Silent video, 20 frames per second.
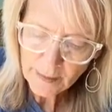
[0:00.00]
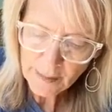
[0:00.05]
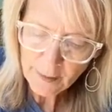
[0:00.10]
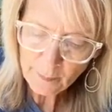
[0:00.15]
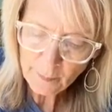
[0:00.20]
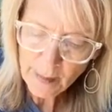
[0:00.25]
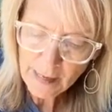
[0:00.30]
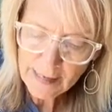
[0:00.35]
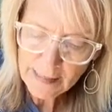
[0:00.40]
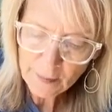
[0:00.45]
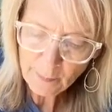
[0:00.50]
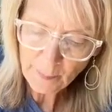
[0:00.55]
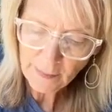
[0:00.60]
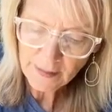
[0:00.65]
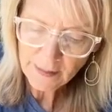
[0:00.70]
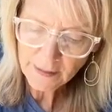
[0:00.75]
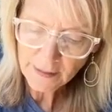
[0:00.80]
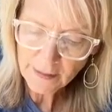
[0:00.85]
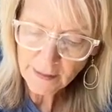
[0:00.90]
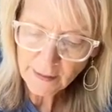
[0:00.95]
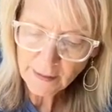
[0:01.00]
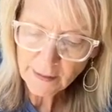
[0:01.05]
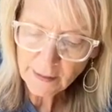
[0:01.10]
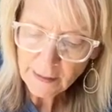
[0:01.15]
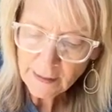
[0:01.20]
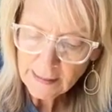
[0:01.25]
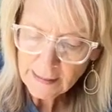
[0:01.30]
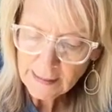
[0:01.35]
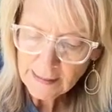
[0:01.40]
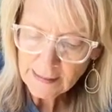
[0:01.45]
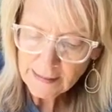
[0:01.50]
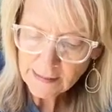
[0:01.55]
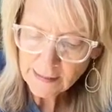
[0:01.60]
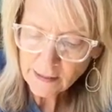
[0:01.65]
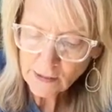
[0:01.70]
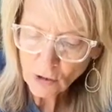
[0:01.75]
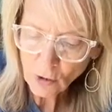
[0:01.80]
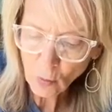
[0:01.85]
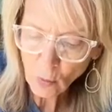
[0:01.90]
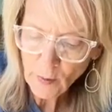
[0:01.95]
in my opinion, it's
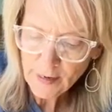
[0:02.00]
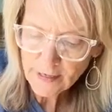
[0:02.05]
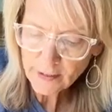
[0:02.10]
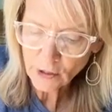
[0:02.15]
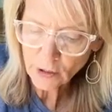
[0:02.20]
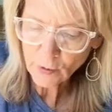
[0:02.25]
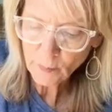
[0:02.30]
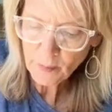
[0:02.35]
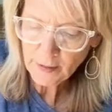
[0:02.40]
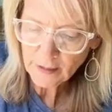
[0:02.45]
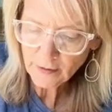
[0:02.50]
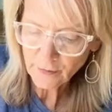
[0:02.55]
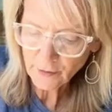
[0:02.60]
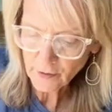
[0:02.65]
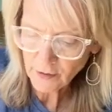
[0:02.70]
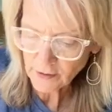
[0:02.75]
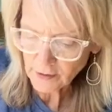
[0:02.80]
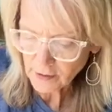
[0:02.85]
still way too big for